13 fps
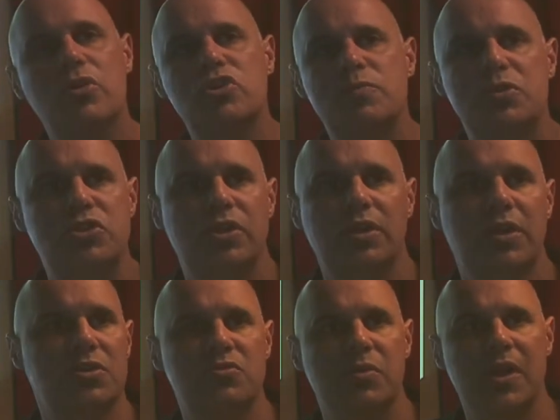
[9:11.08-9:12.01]
those machine
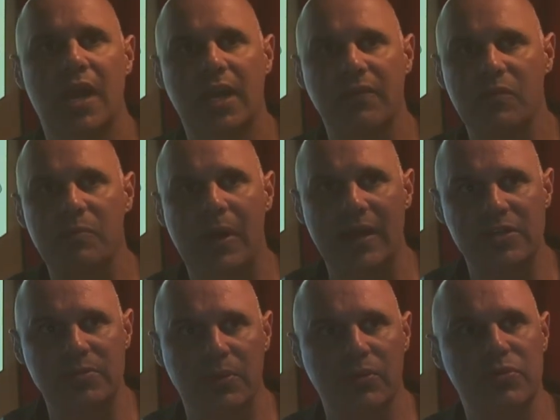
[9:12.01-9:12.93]
guns were not even
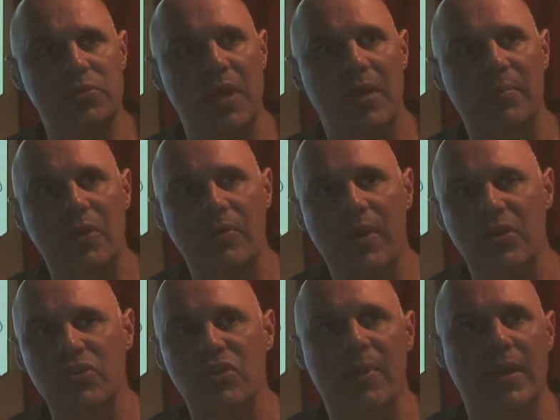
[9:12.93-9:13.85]
possible. Those not be around
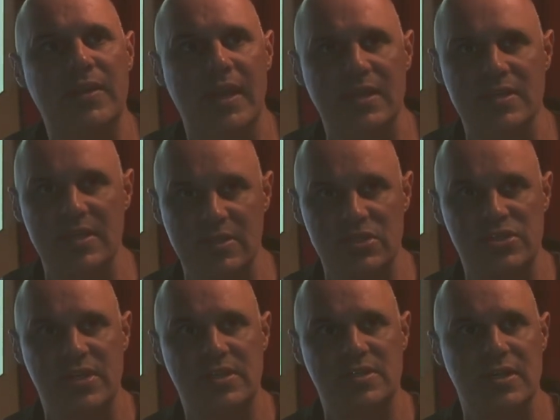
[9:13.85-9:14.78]
until about the
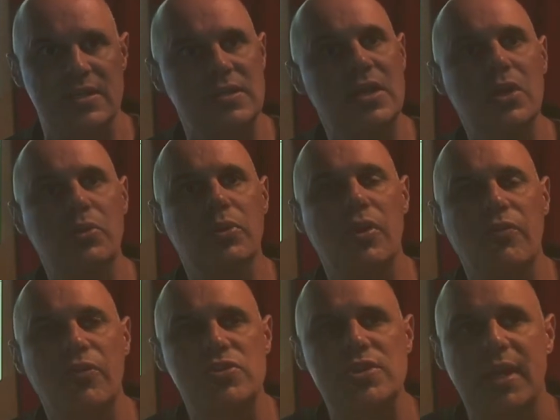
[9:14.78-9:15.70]
1860s with our
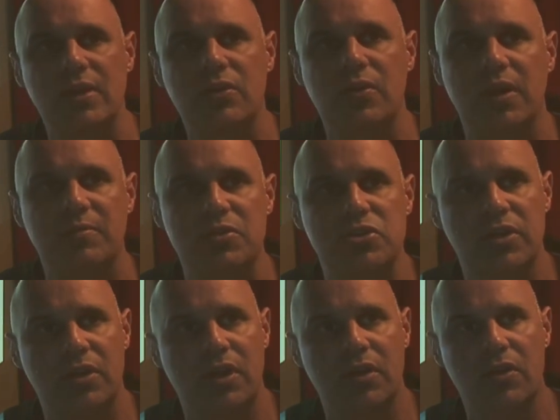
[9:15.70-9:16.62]
first hand crank
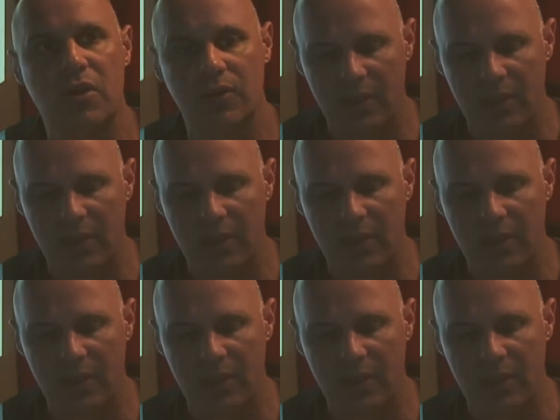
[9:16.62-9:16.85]
machine gun called the